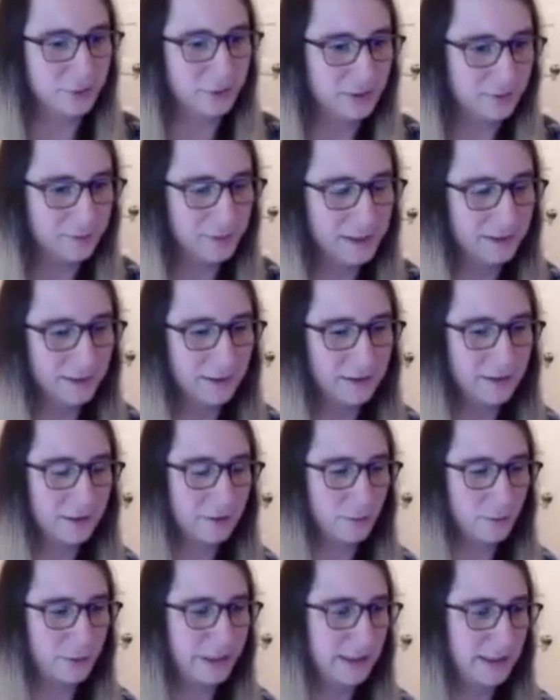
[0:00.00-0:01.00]
we spend
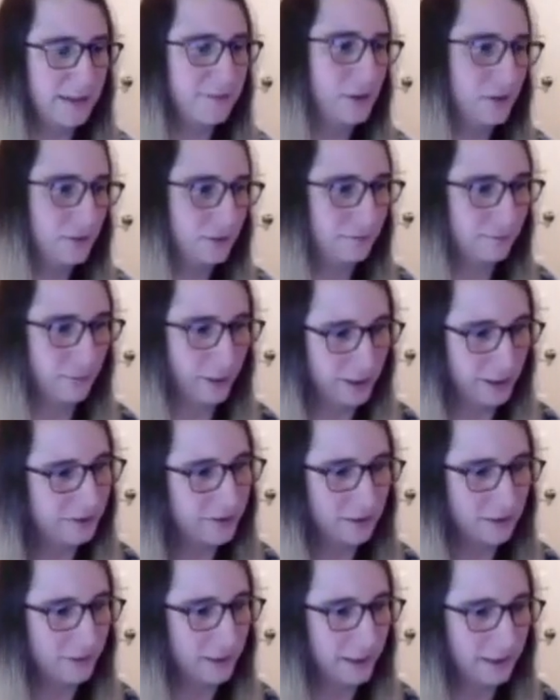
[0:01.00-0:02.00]
3 levels running
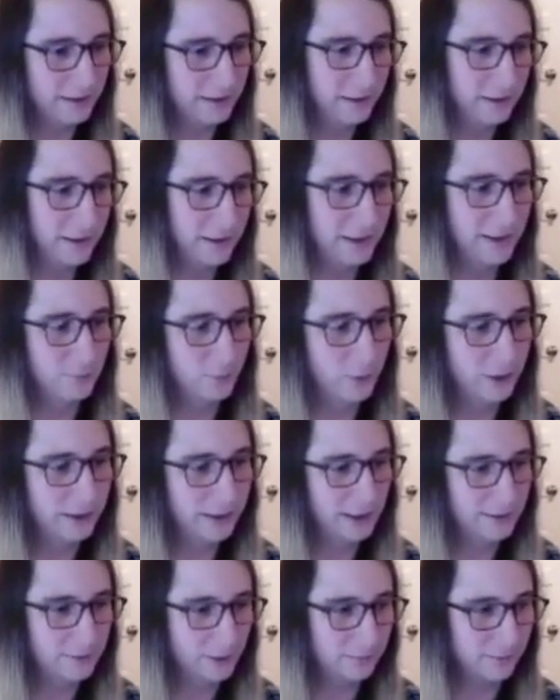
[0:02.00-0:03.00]
to the right and 1
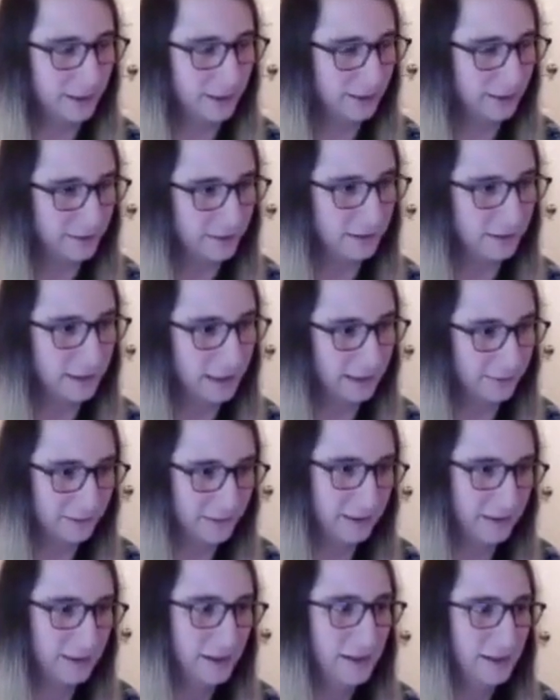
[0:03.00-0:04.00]
level running to the left.
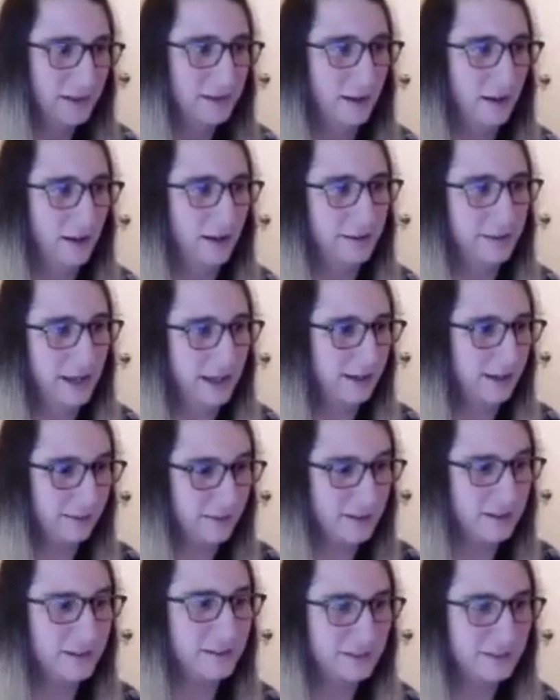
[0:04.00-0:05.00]

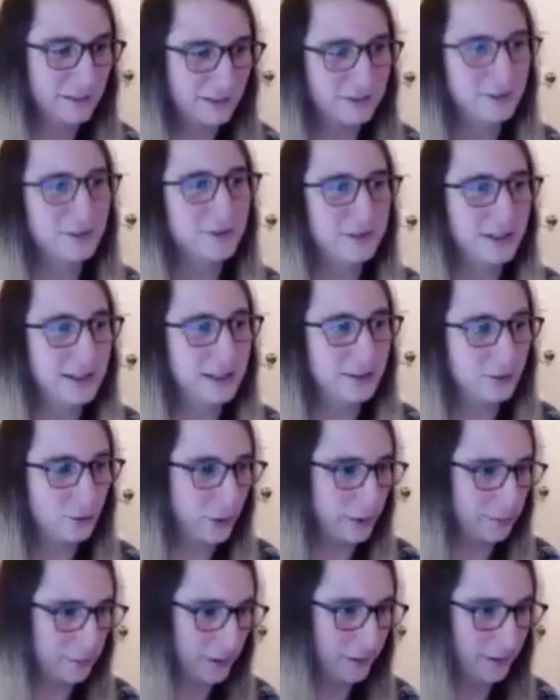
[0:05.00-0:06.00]
That constitutes a
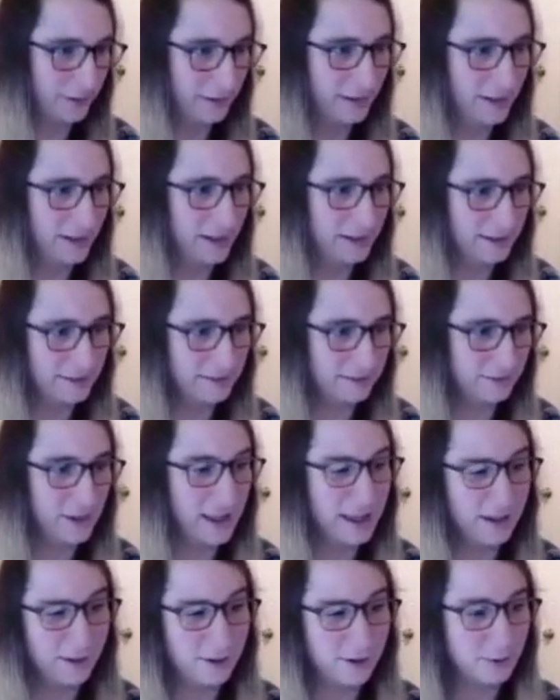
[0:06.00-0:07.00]
trip. This
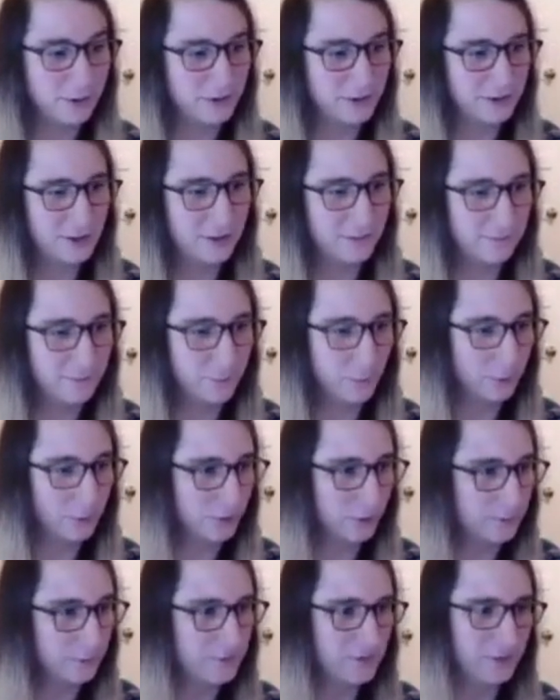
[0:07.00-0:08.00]
category is called 4
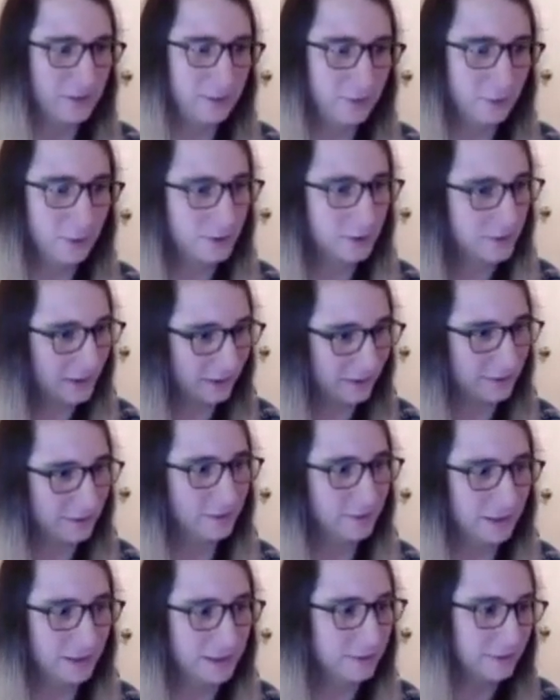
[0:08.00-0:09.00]
trips, or
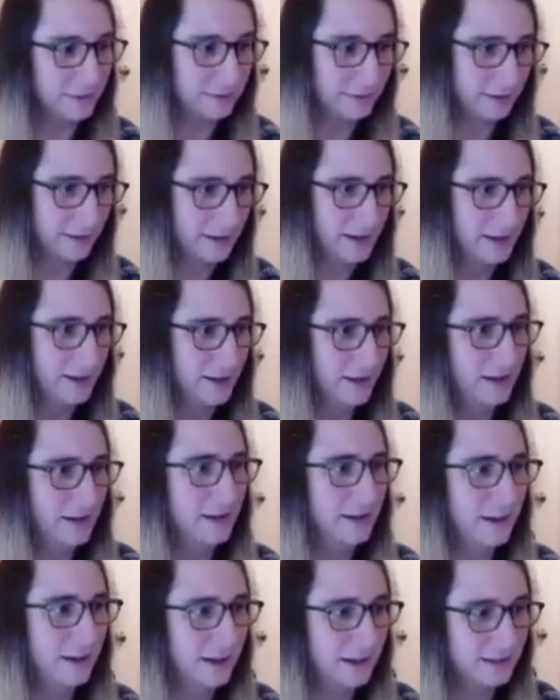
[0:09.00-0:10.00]
16 rounds.
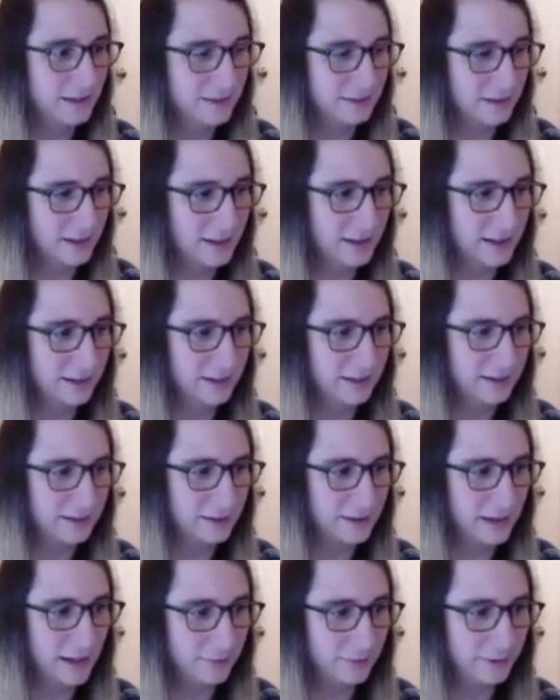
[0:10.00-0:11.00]
And
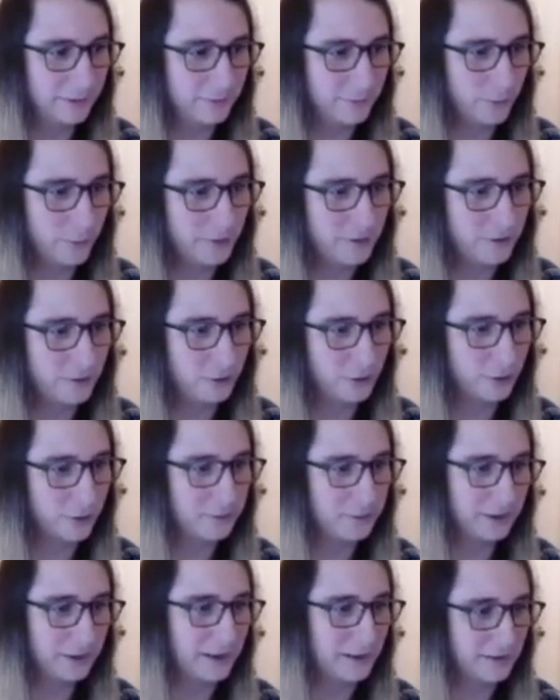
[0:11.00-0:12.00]
every 4th
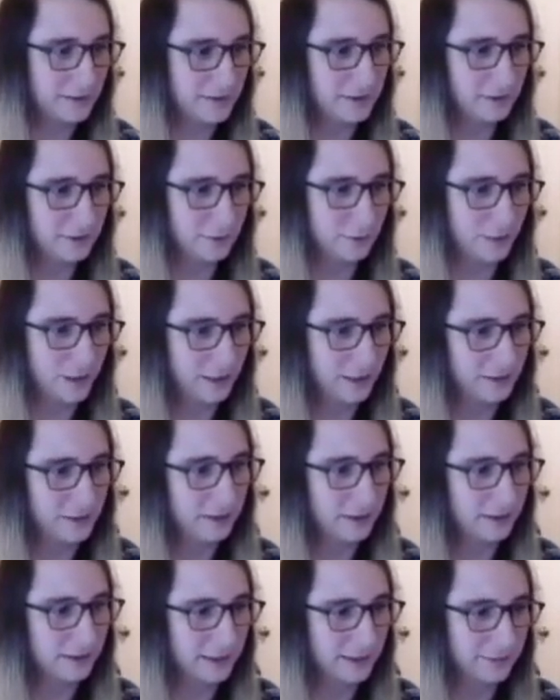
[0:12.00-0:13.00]
trip is this running to
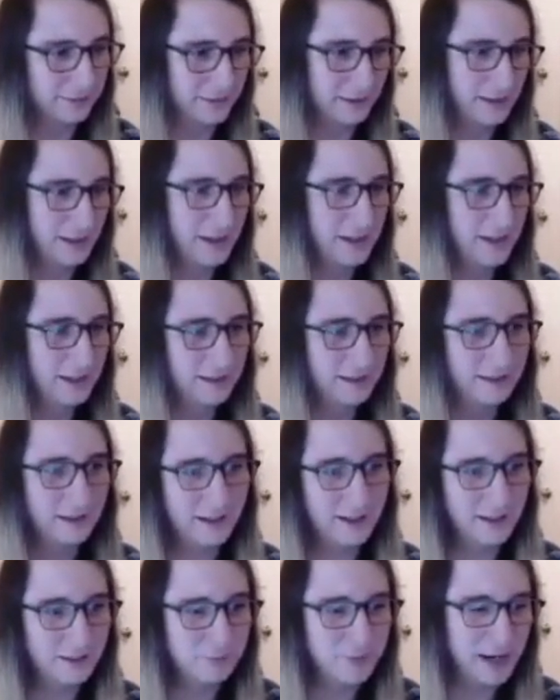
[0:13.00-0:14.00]
the left.
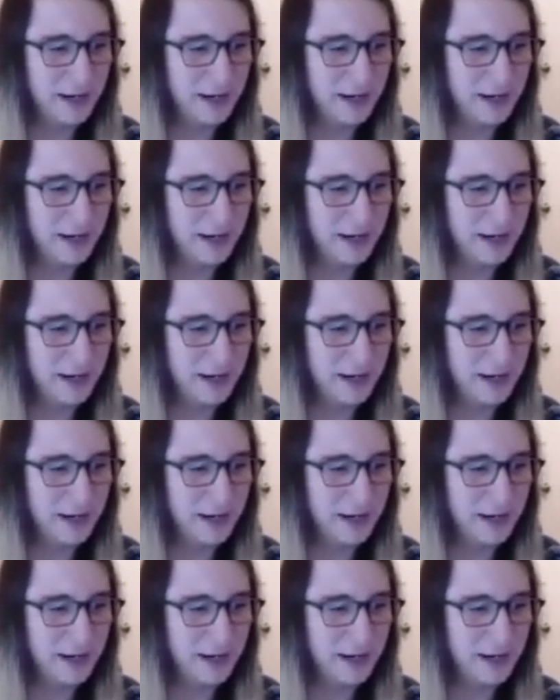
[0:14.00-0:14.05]
And